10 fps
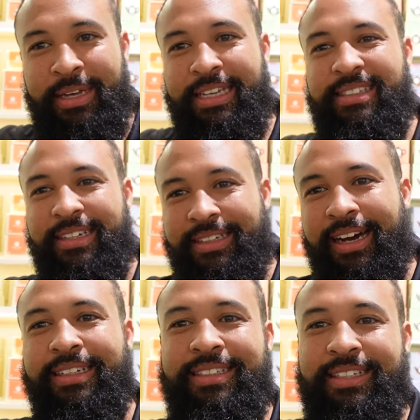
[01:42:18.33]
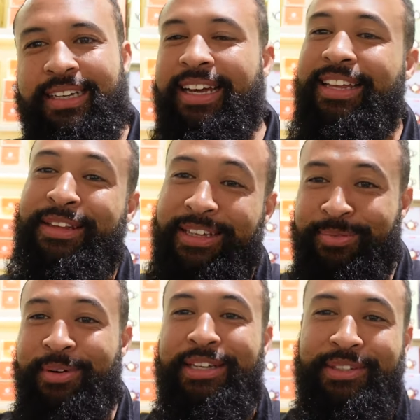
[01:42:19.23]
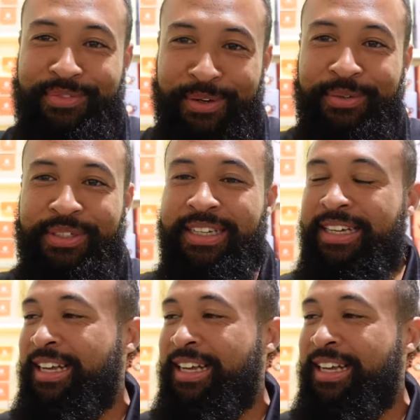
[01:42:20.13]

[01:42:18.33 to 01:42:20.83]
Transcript: is the dust, and that's what gets filled